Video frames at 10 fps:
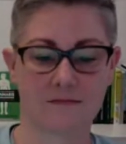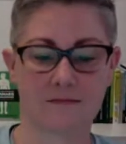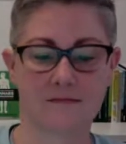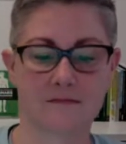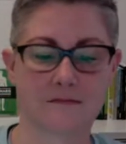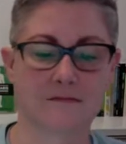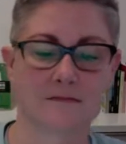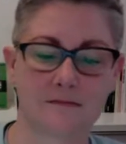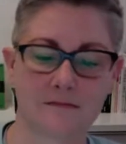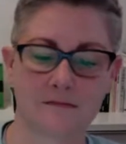Hmm.
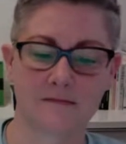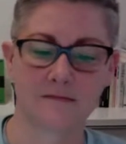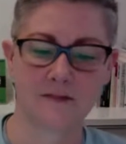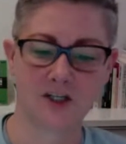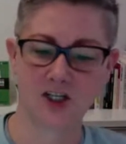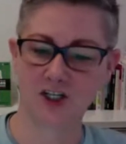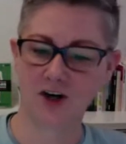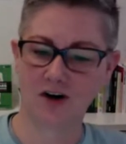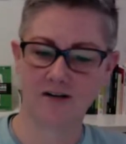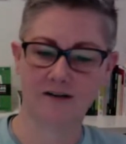
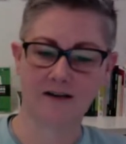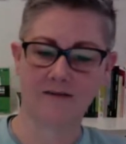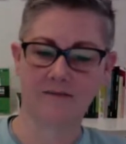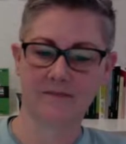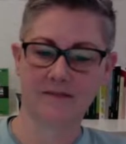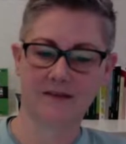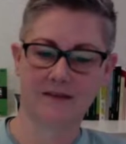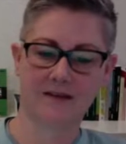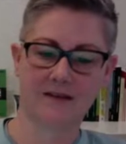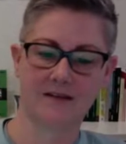Charlie,
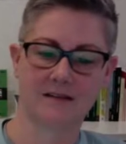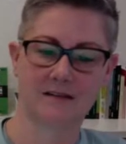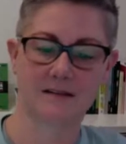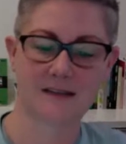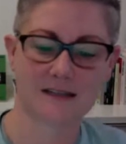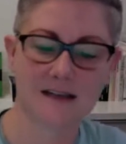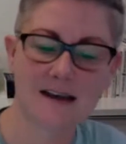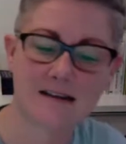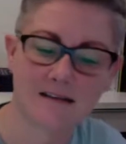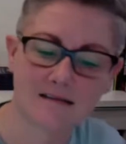let's
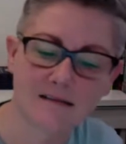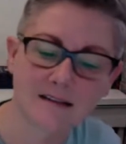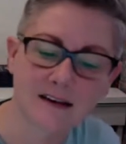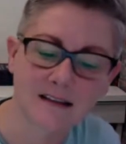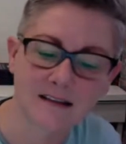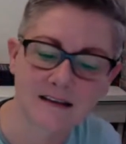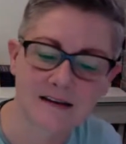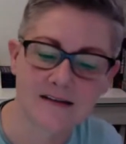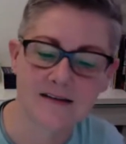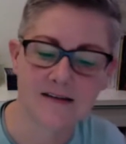take a look at
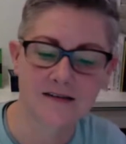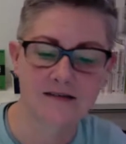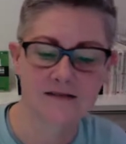this.